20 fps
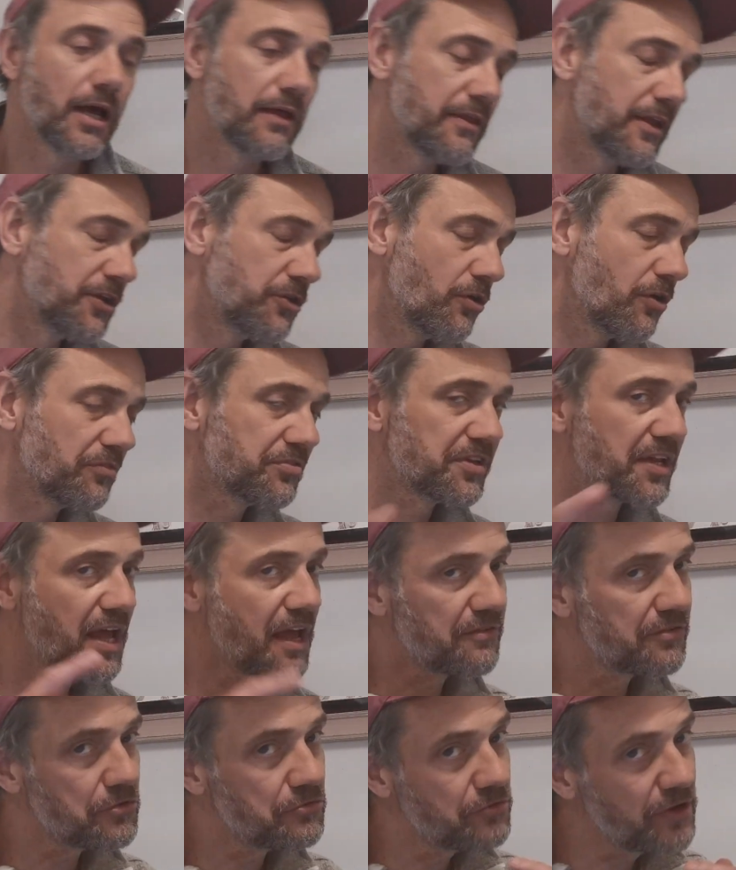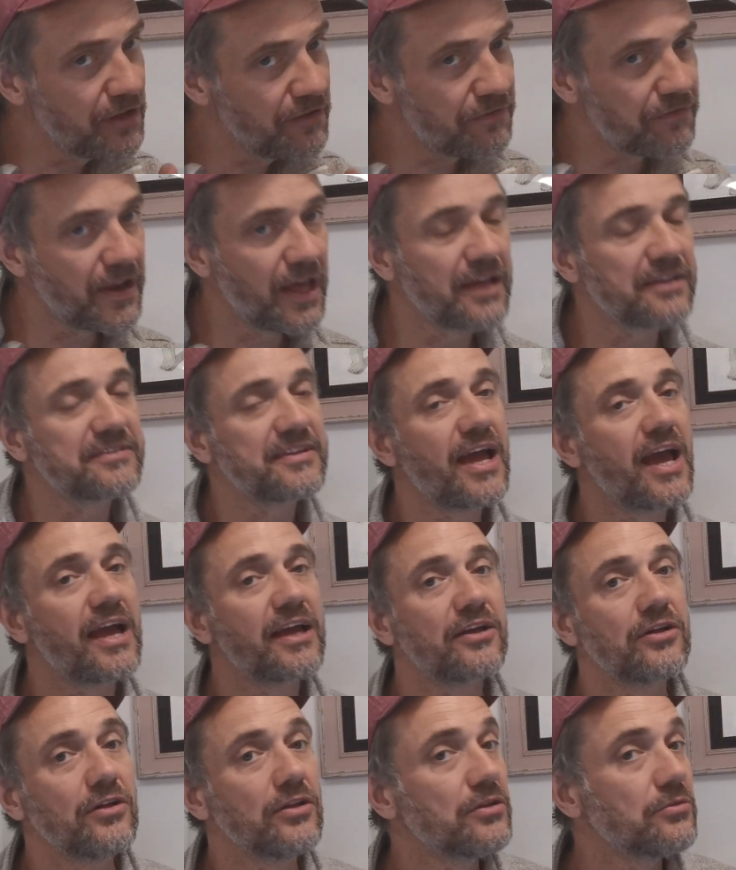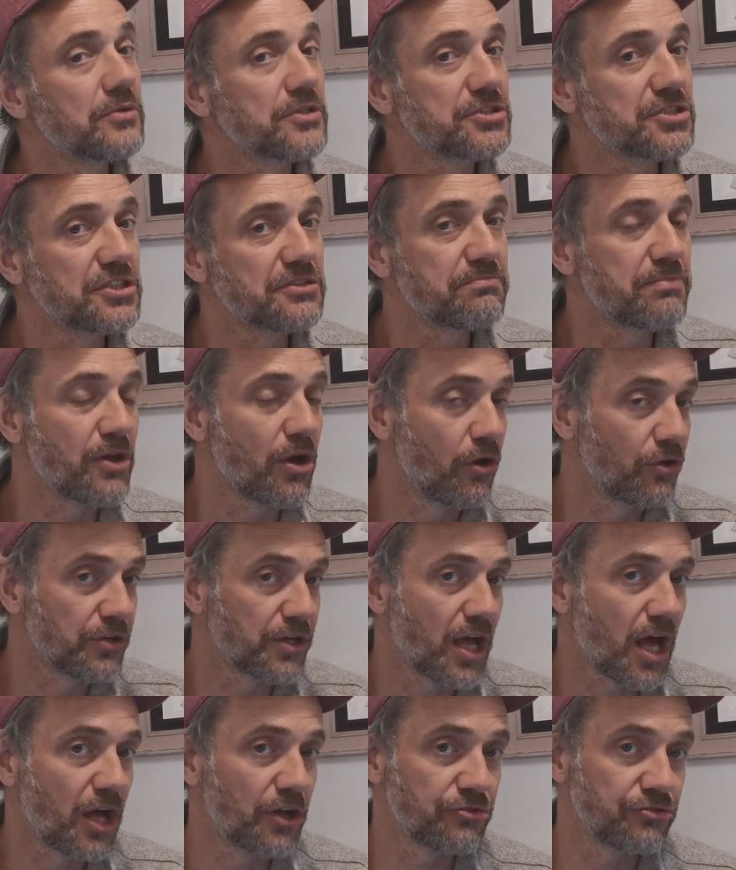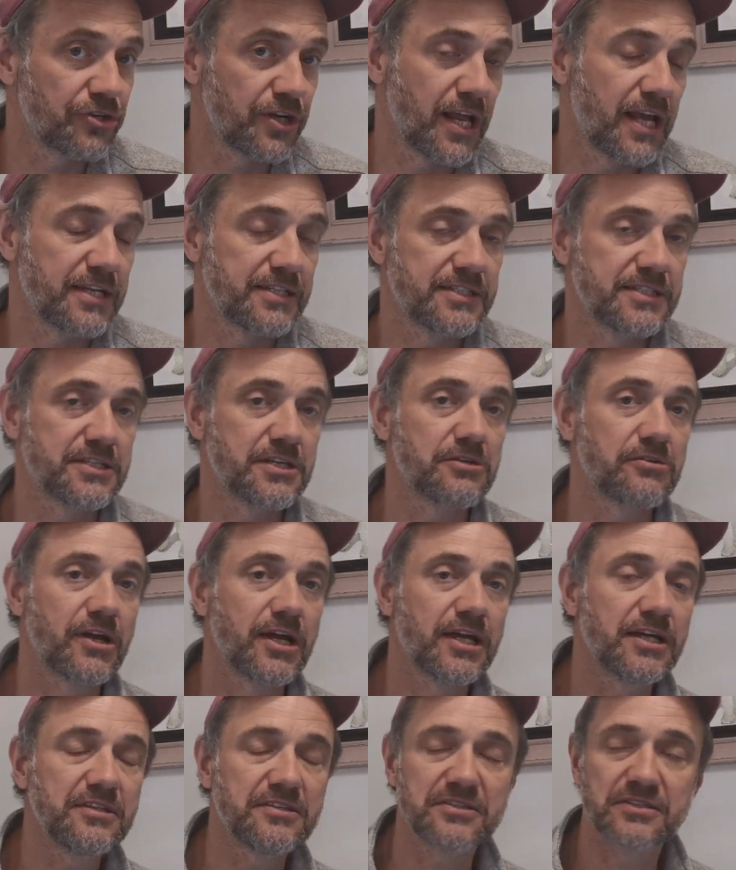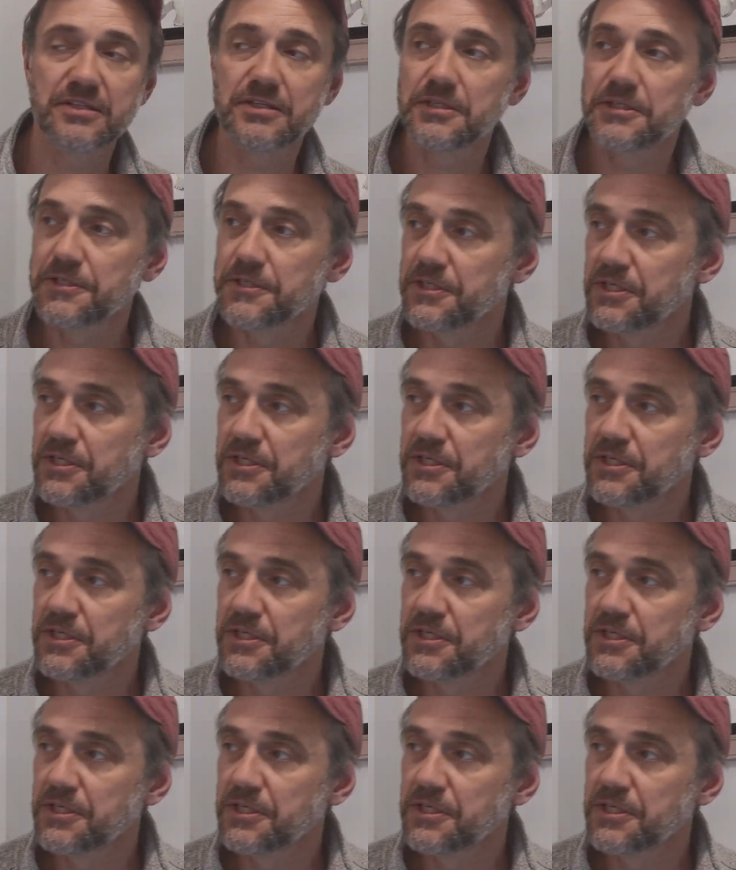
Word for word: And then you obviously have a reflex angle, which is beyond 180 degrees.